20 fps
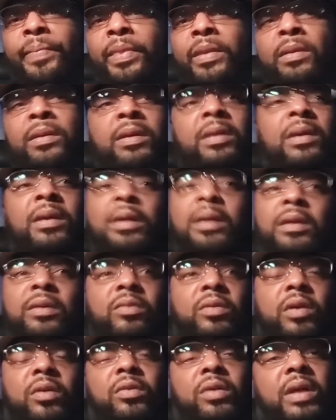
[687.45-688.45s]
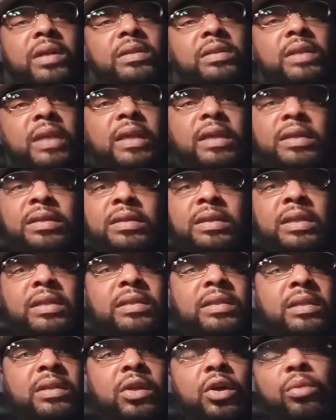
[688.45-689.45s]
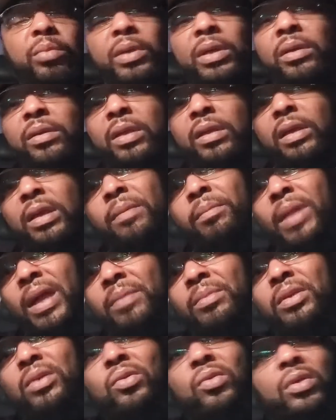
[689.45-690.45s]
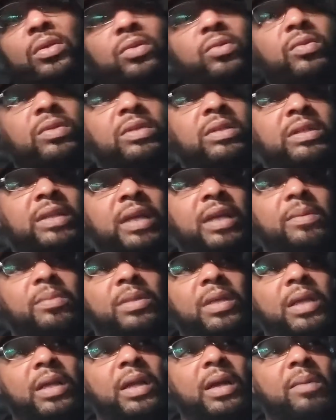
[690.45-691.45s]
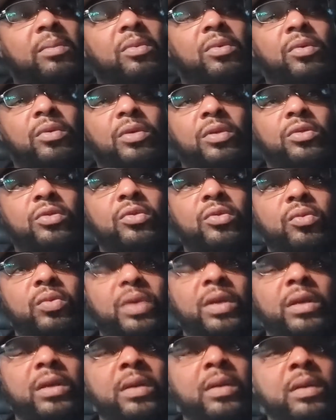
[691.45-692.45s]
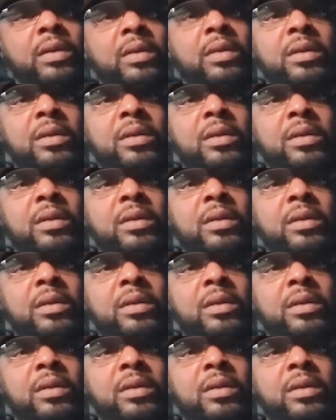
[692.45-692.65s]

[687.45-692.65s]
You know, you gotta stay consistent though. But he might be going through the same thing I'm going through with.